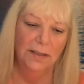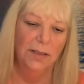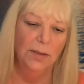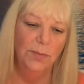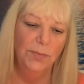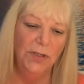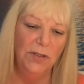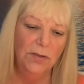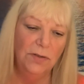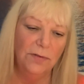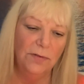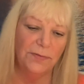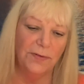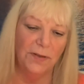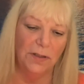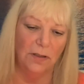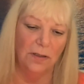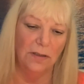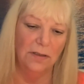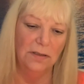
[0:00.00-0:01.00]

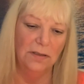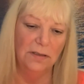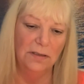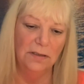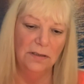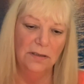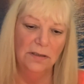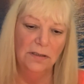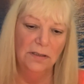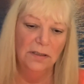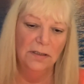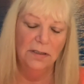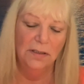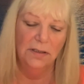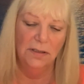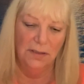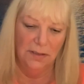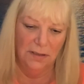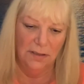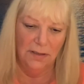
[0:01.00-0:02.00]
Beautiful.
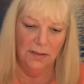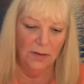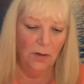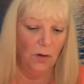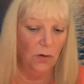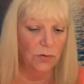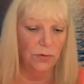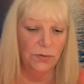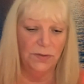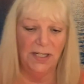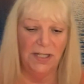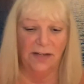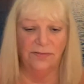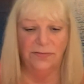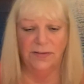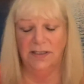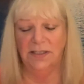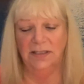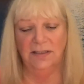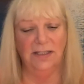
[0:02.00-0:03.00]
Oh,
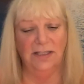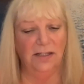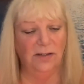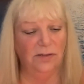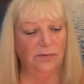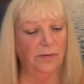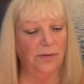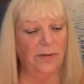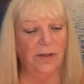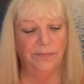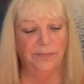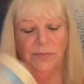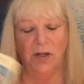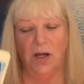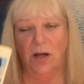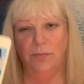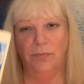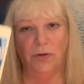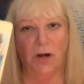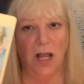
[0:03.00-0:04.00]
definitely
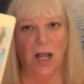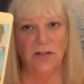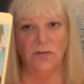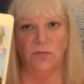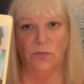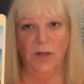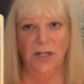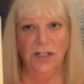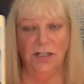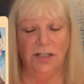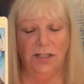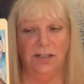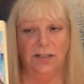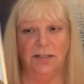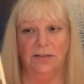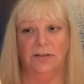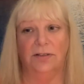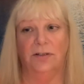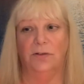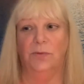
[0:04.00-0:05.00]
a prize wish
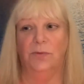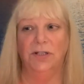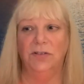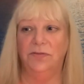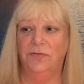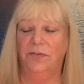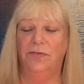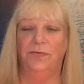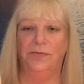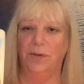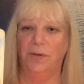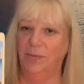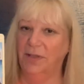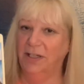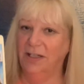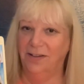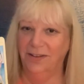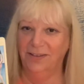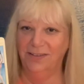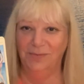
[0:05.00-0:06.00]
or a wish
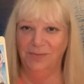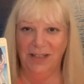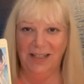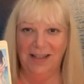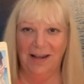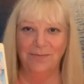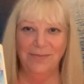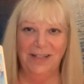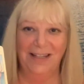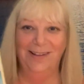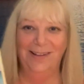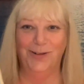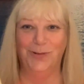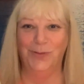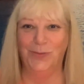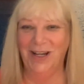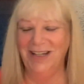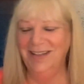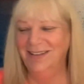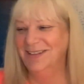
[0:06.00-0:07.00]
fulfillment could be coming your
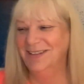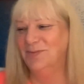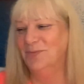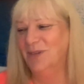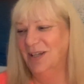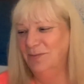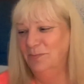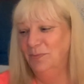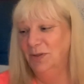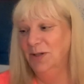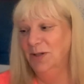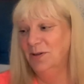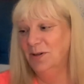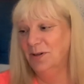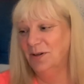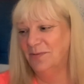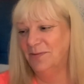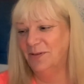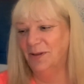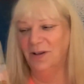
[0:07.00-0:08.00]
way this month.
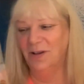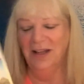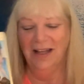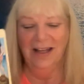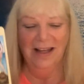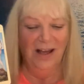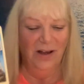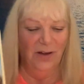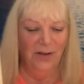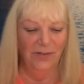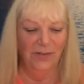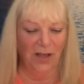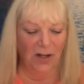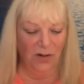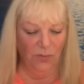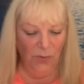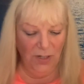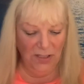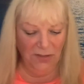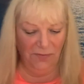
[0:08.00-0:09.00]
Beautiful. We've got a
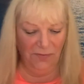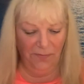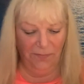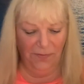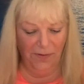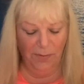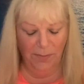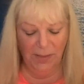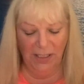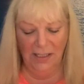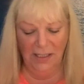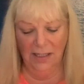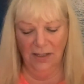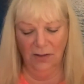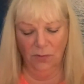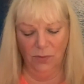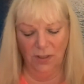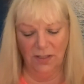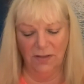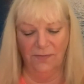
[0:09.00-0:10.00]
wish fulfillment here
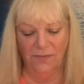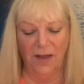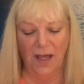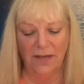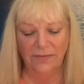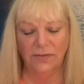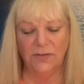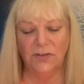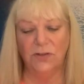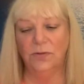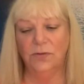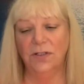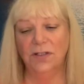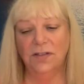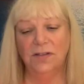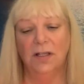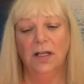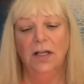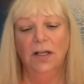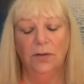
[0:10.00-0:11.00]
with the Five of
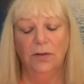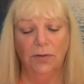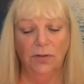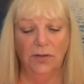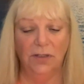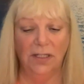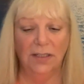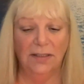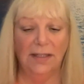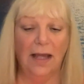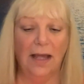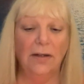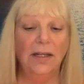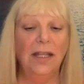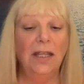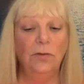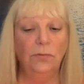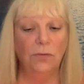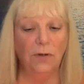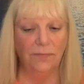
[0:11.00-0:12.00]
Swords rooting it down
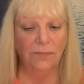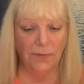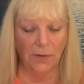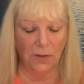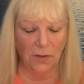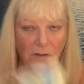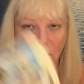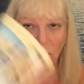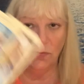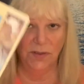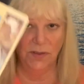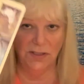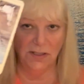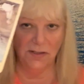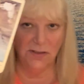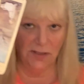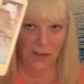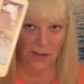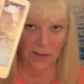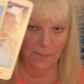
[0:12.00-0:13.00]
in reverse, which is
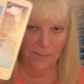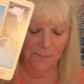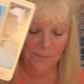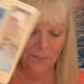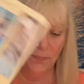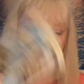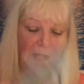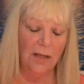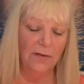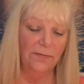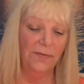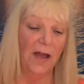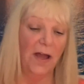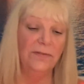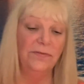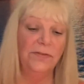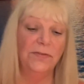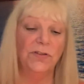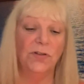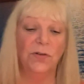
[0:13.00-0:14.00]
good. The
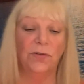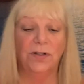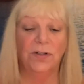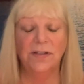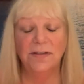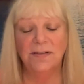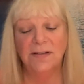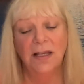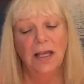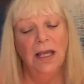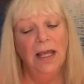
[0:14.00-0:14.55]
Five of Swords